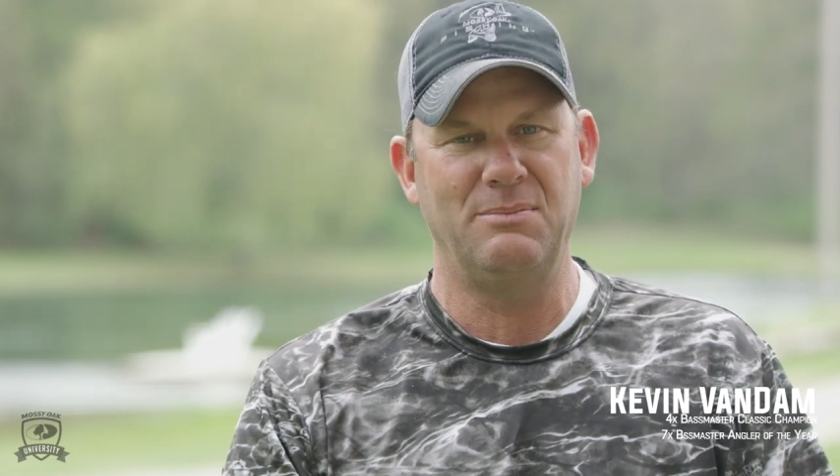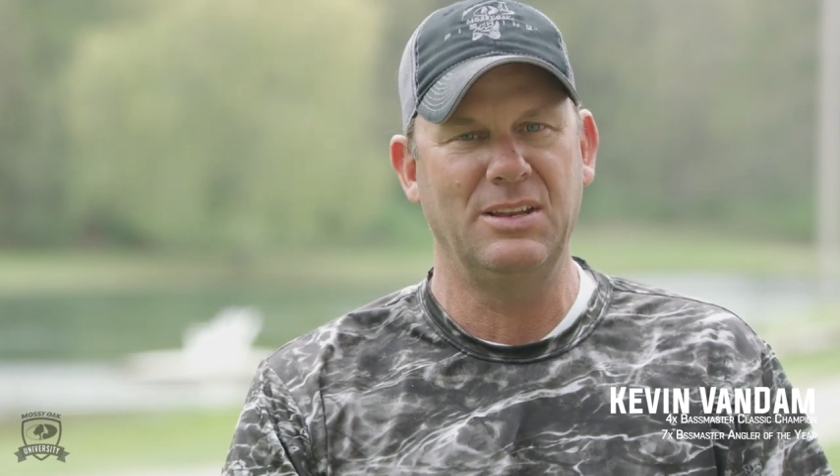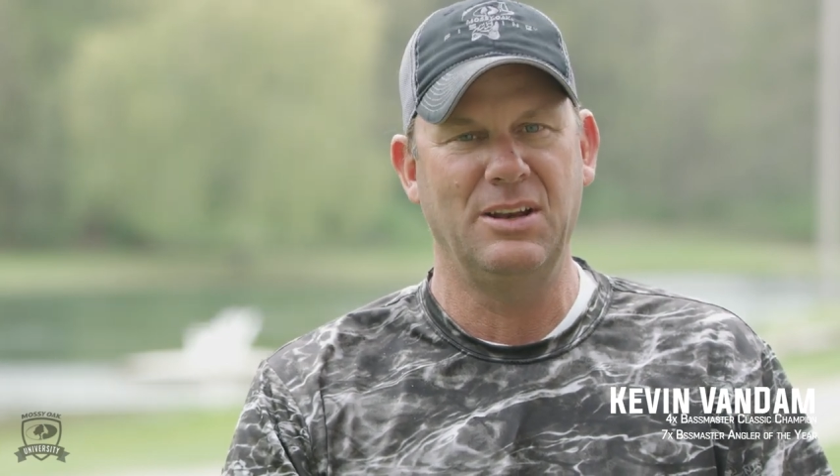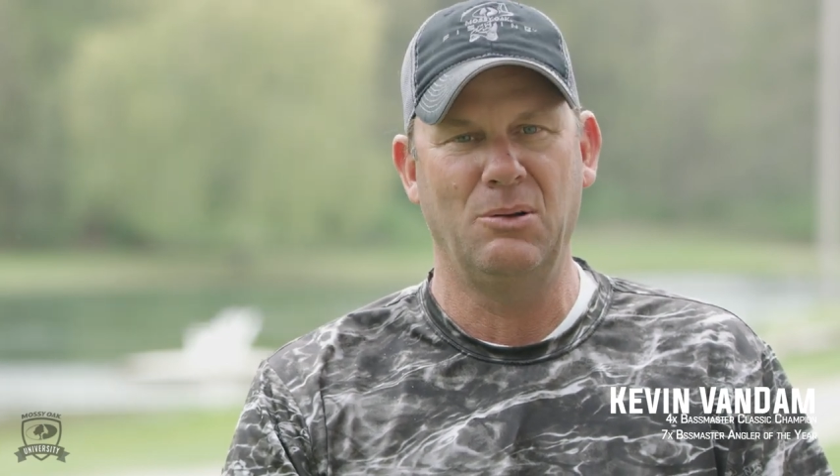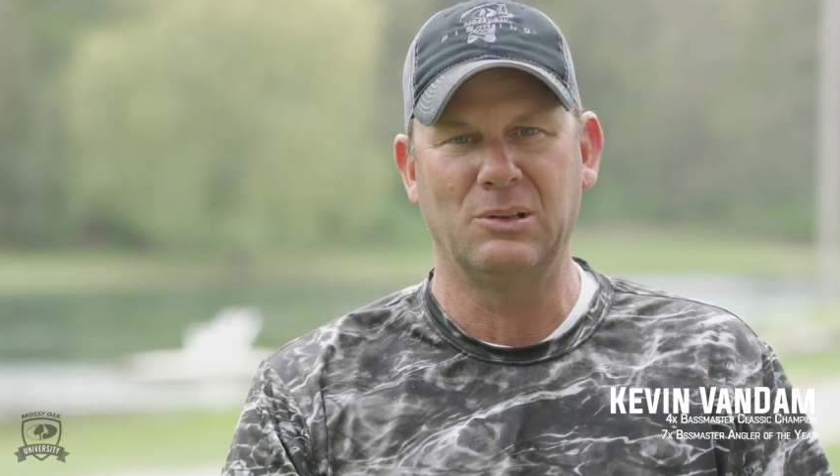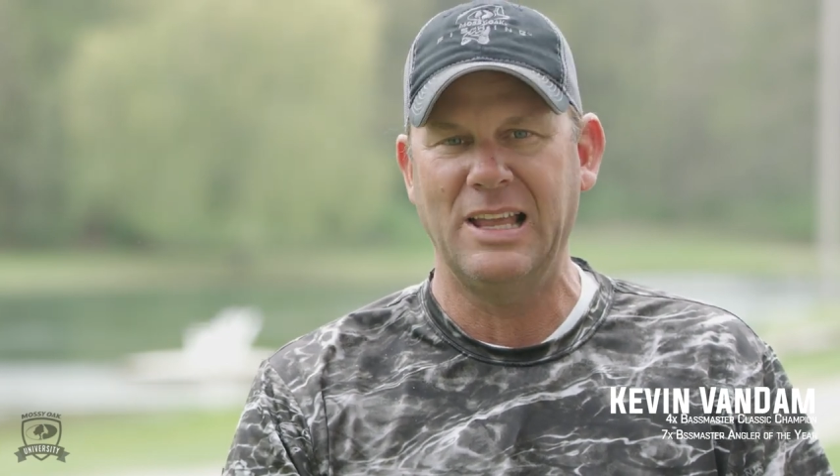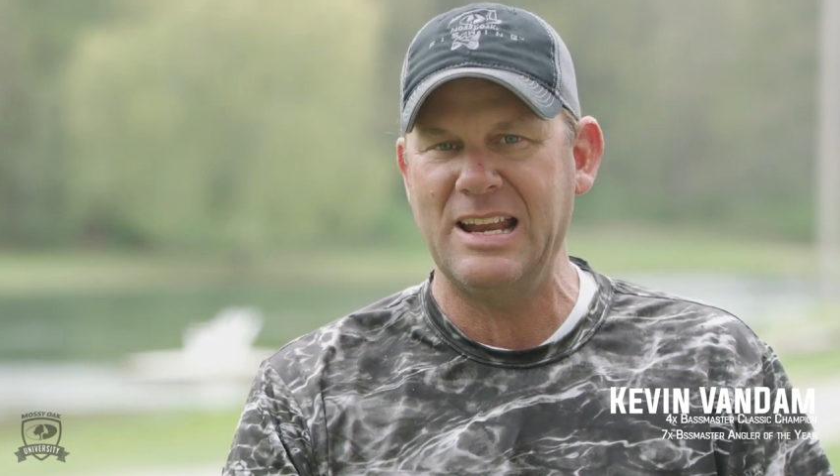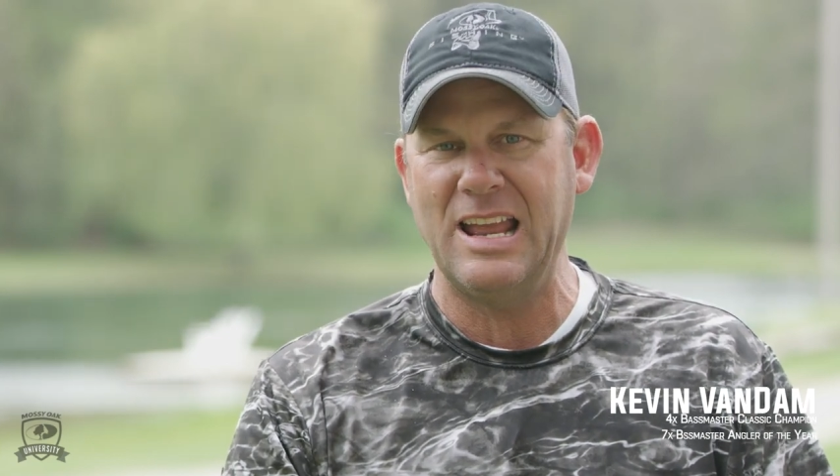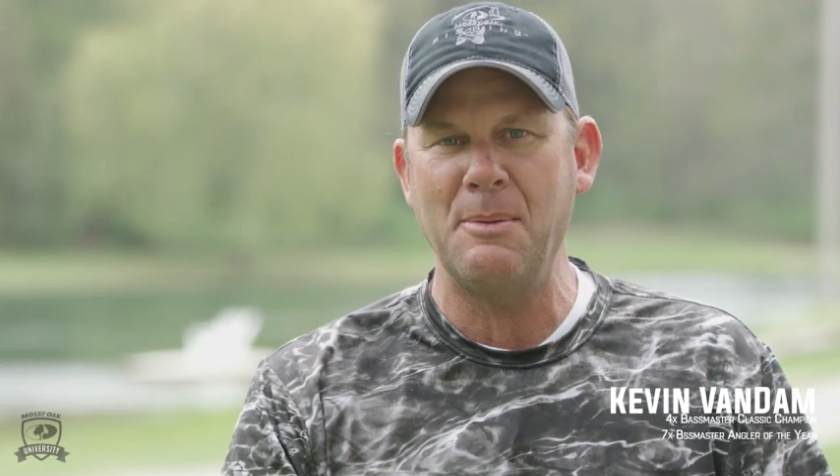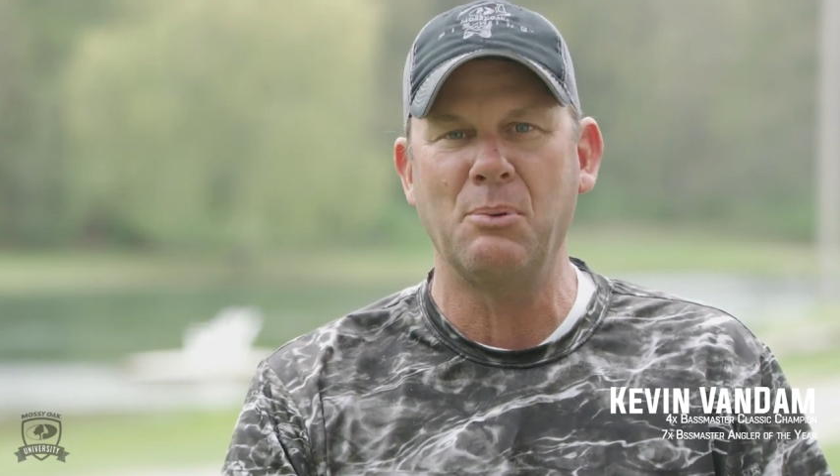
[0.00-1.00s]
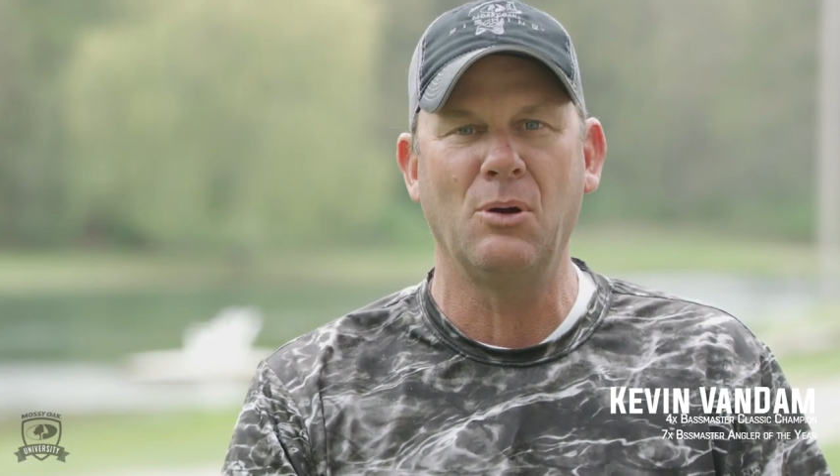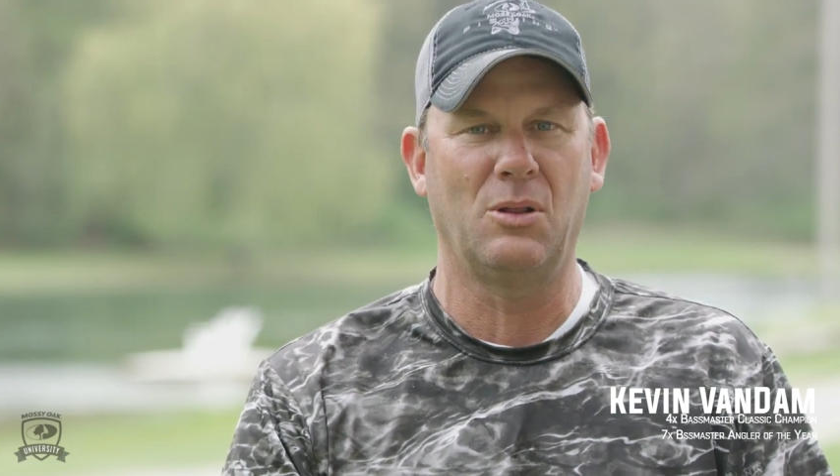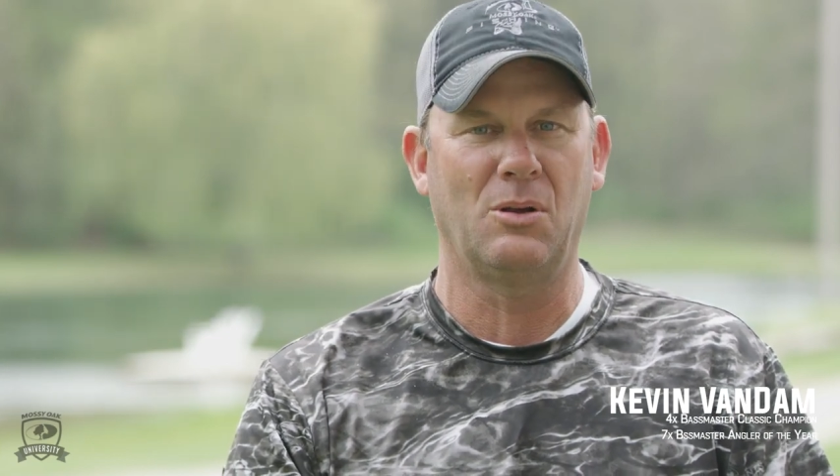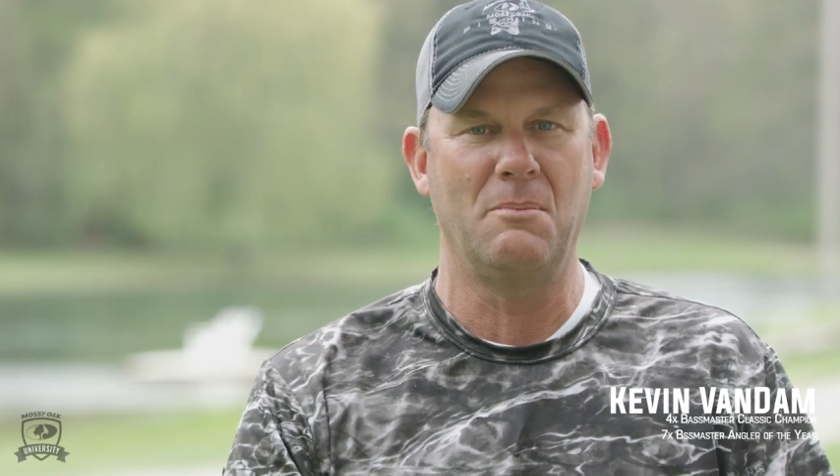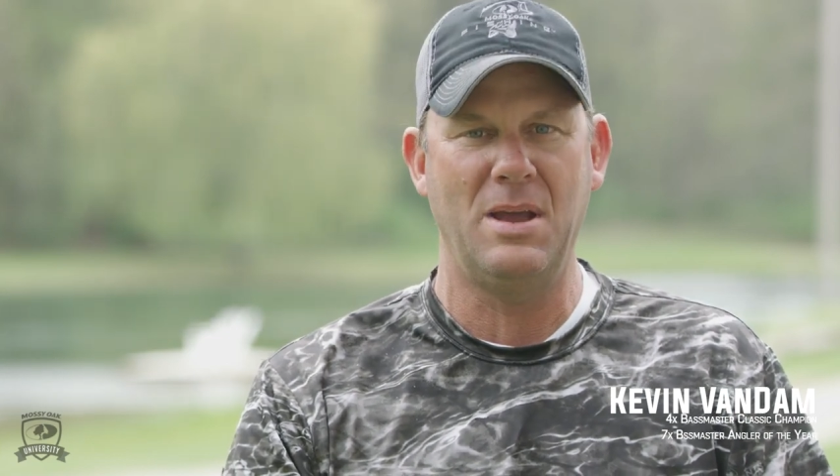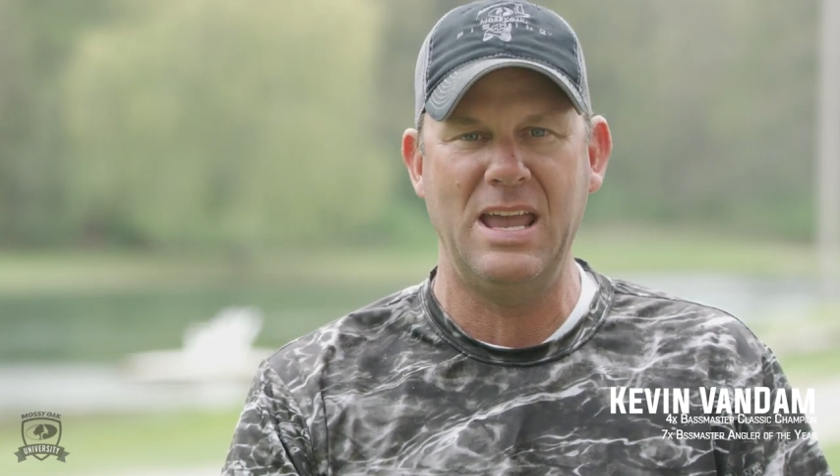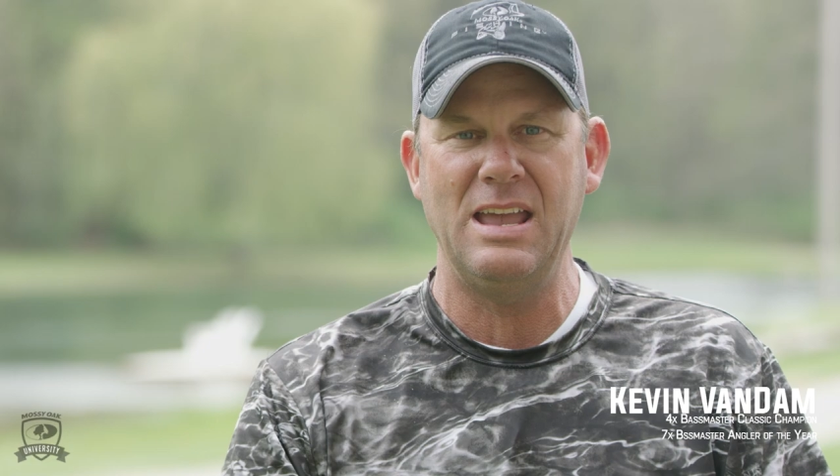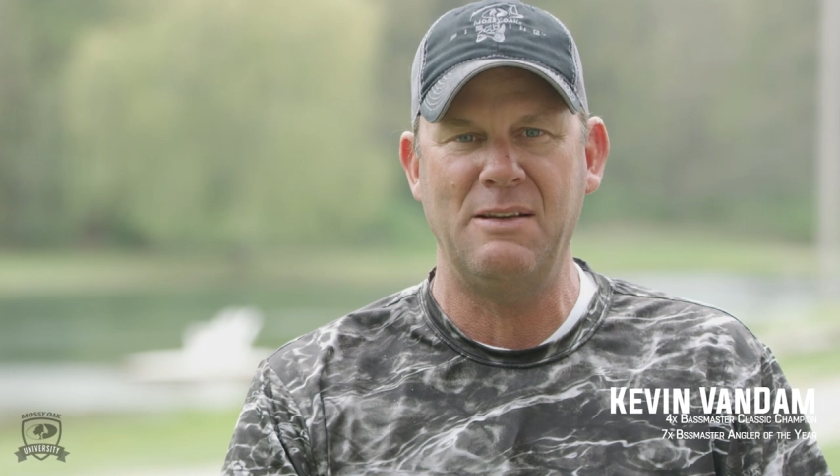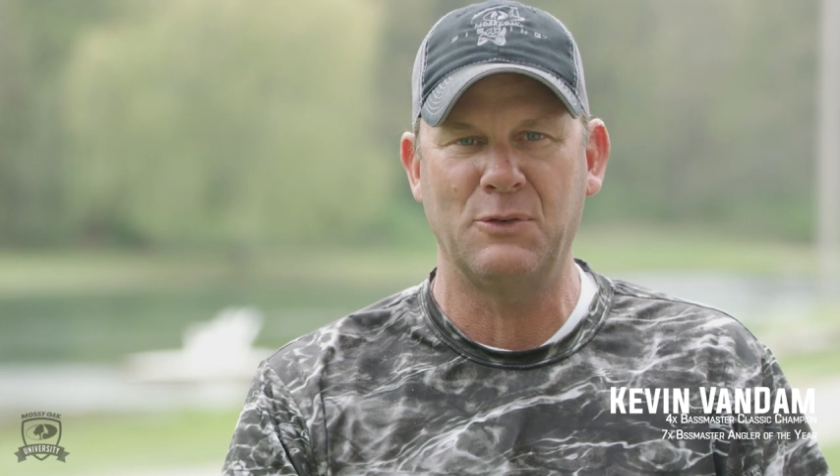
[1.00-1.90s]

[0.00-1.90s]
you know, late April or May